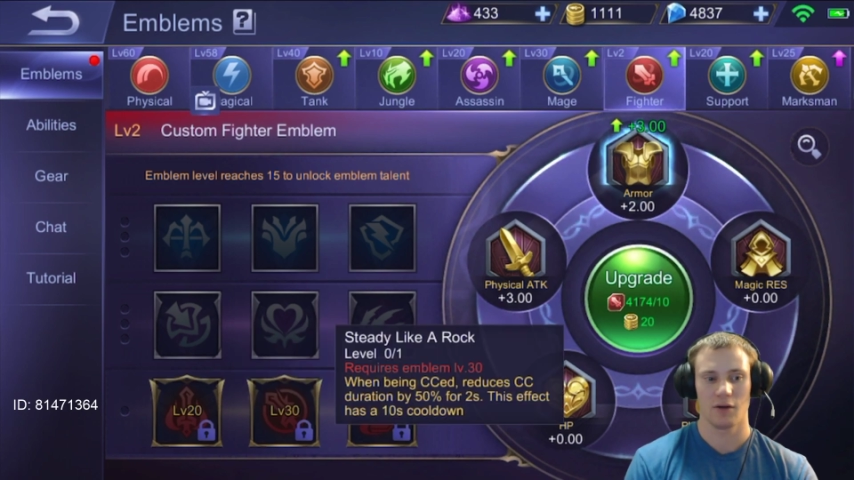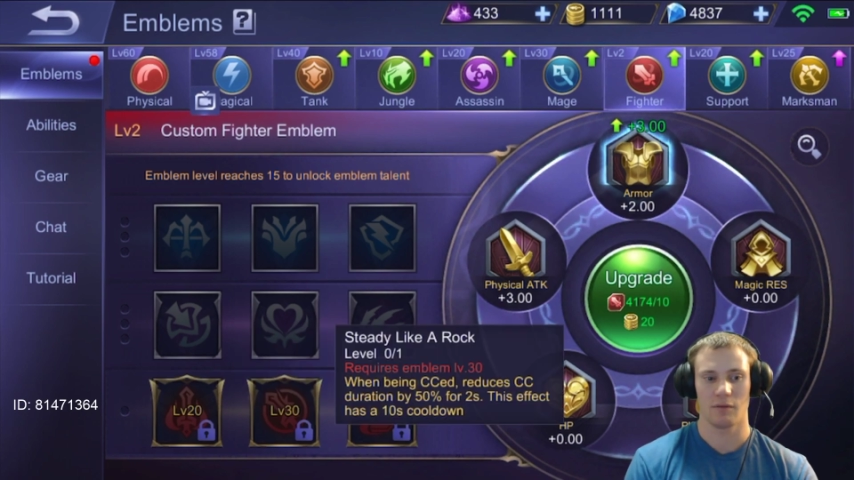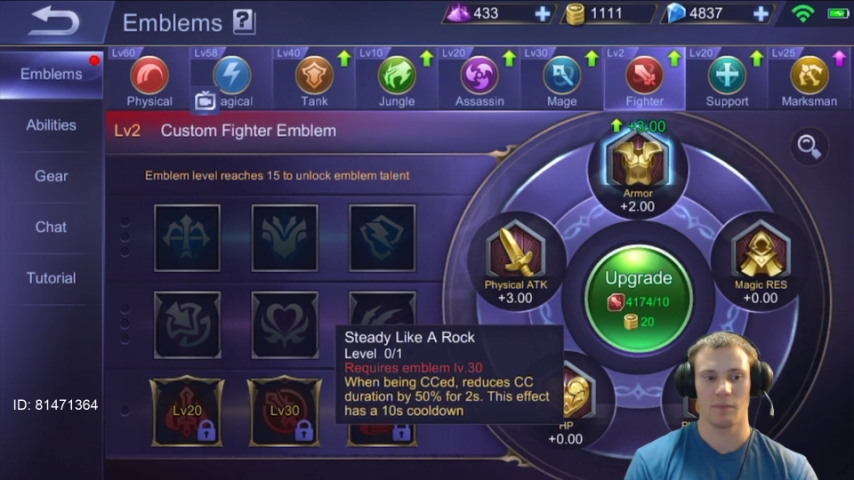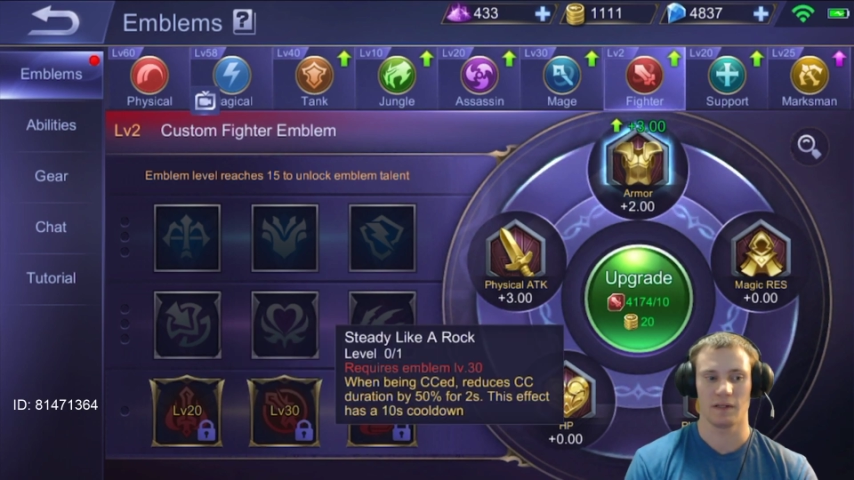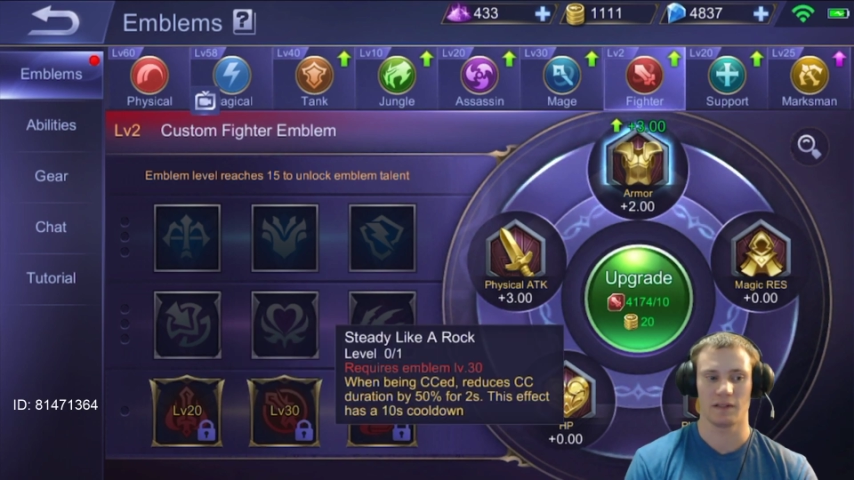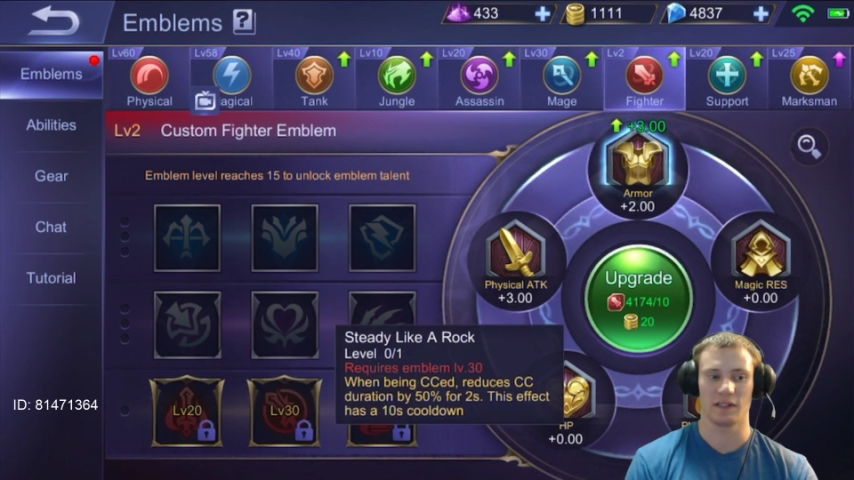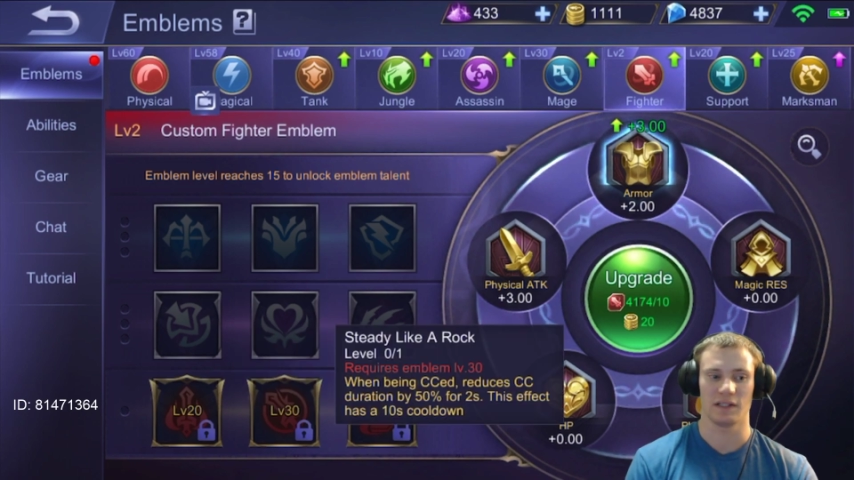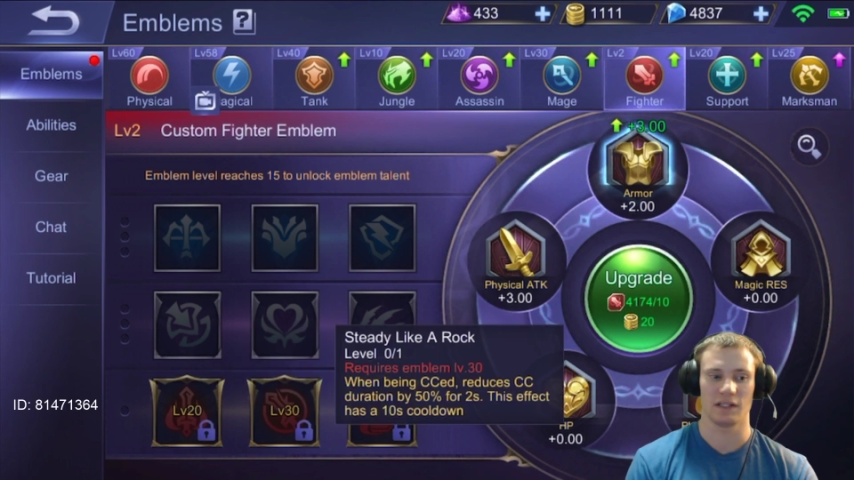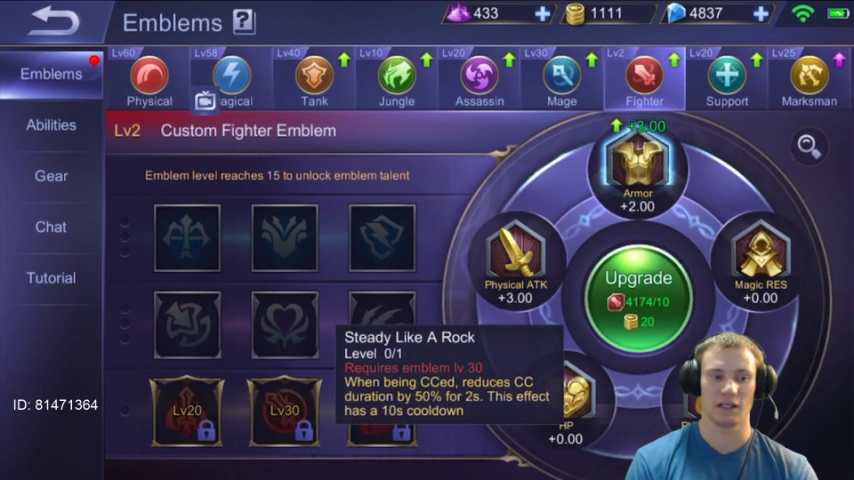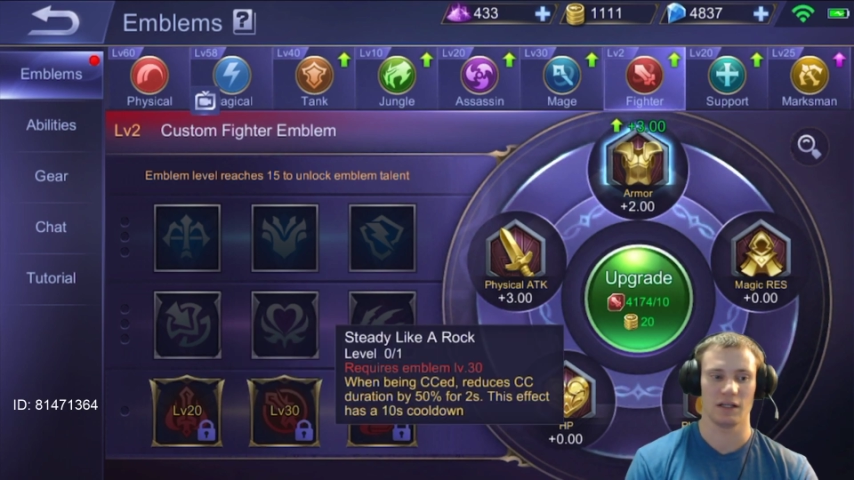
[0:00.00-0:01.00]
when being
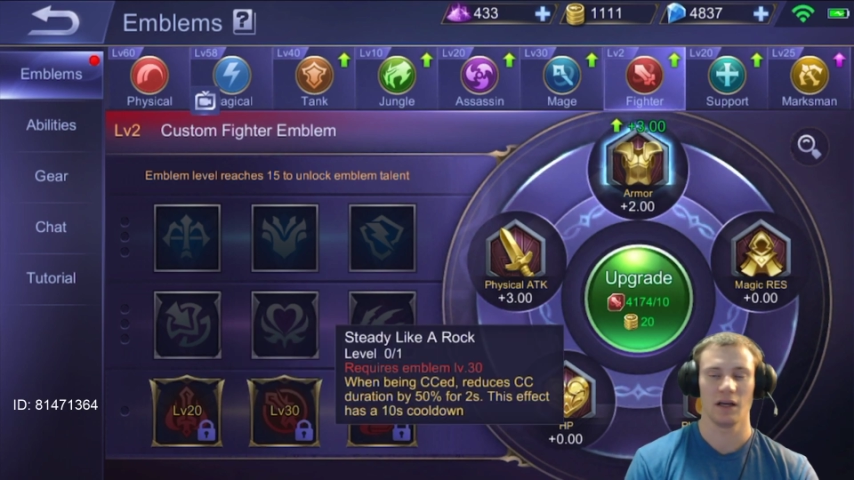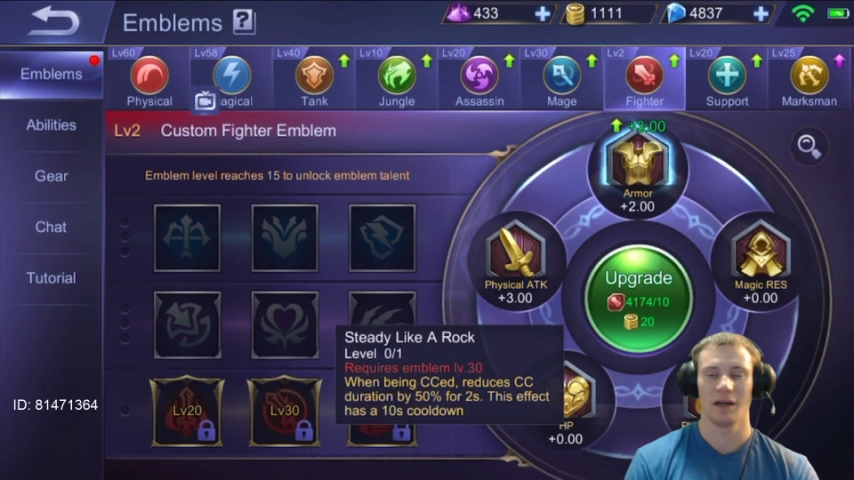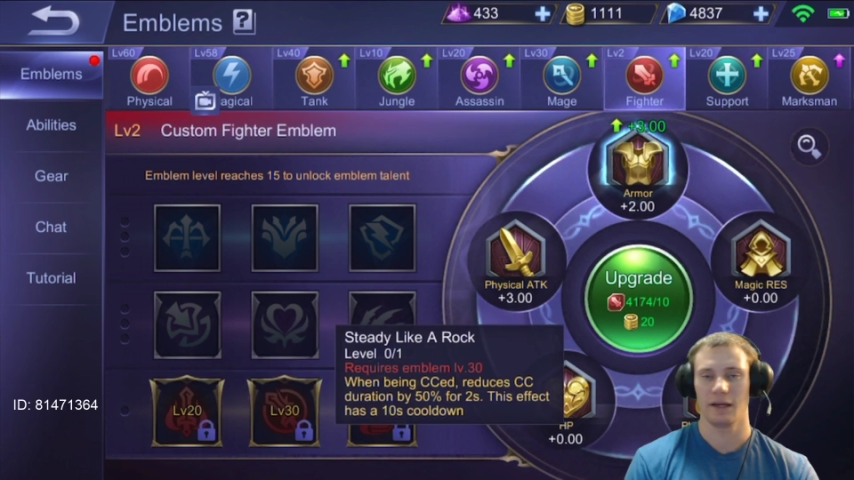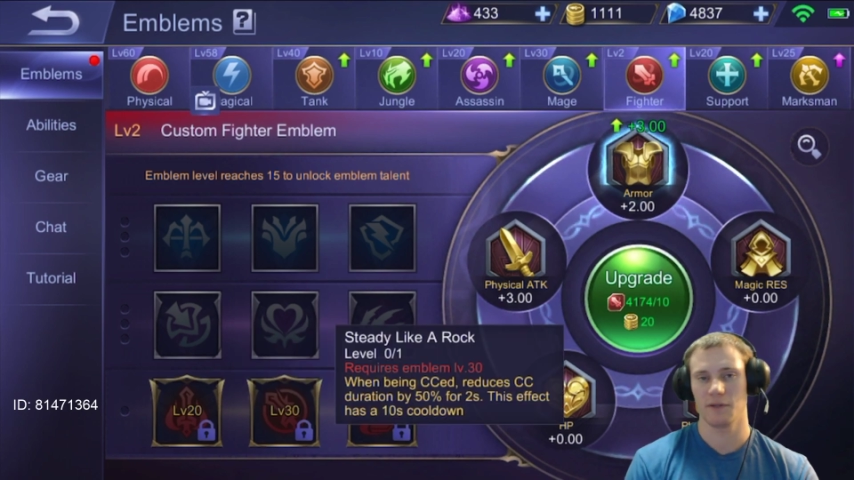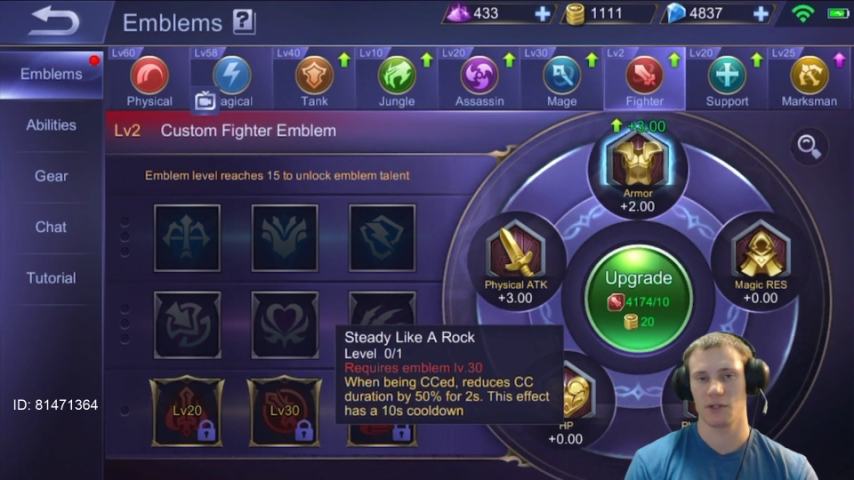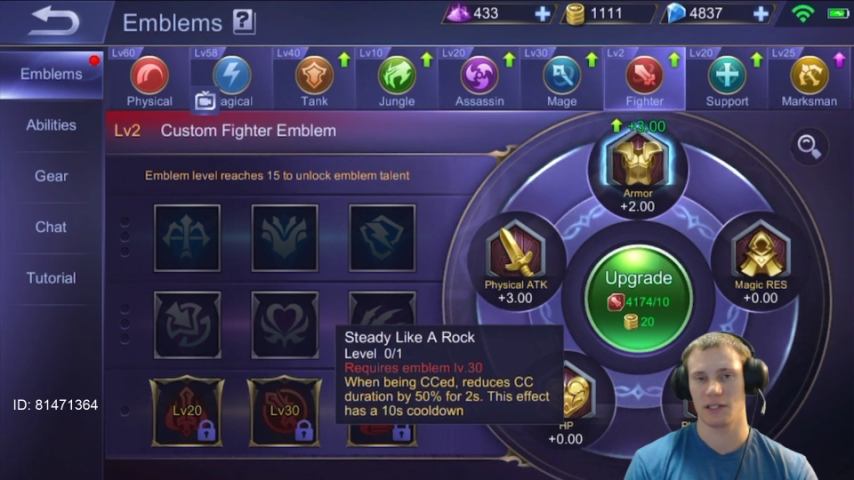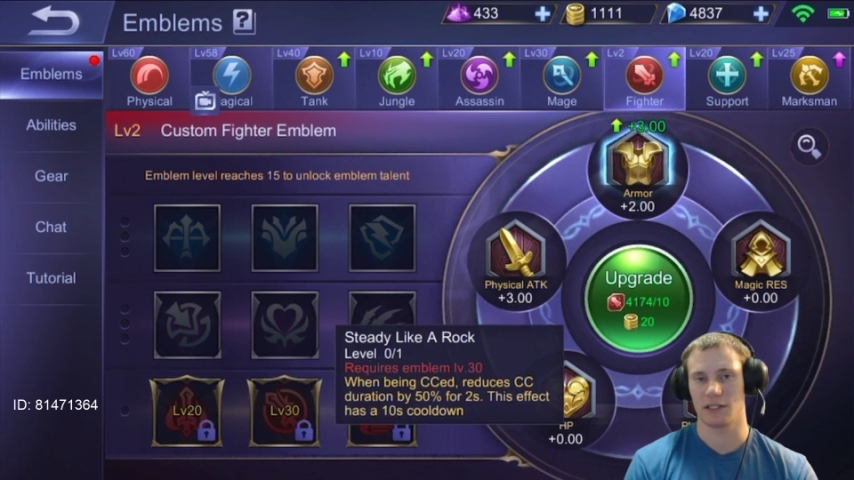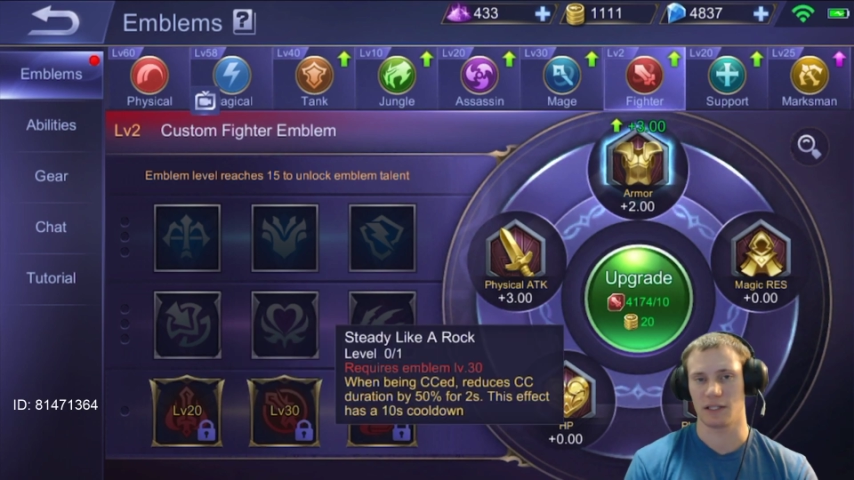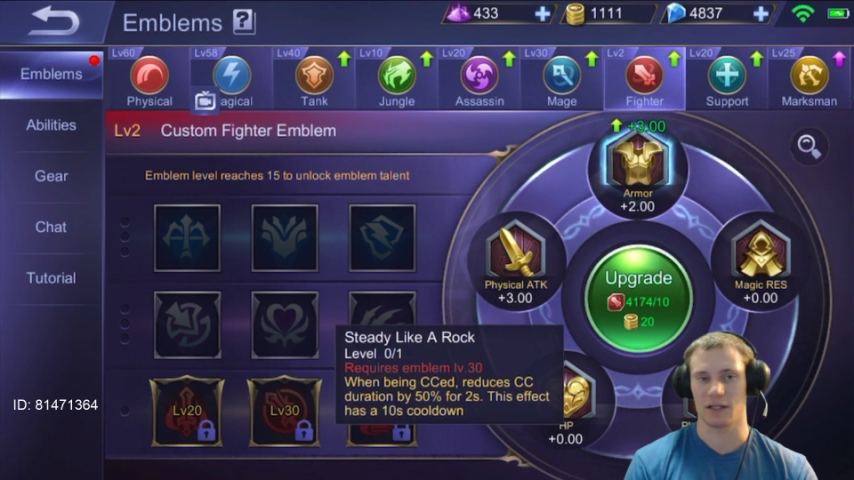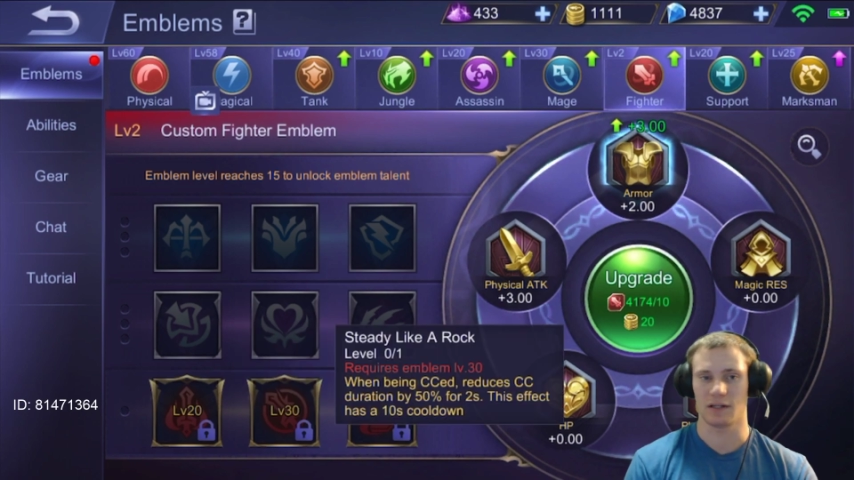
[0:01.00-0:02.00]
CC'd, if you're CC'd